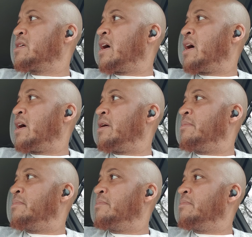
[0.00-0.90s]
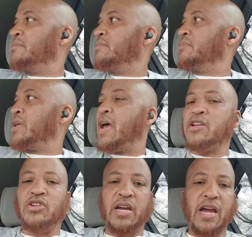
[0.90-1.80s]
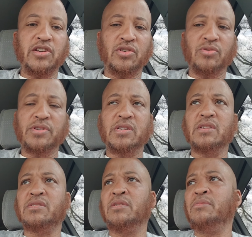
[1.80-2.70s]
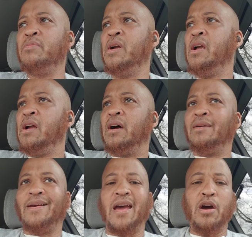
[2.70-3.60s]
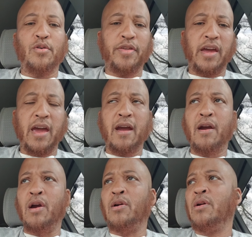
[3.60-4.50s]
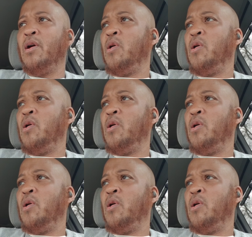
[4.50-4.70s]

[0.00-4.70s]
the educational system, healthcare,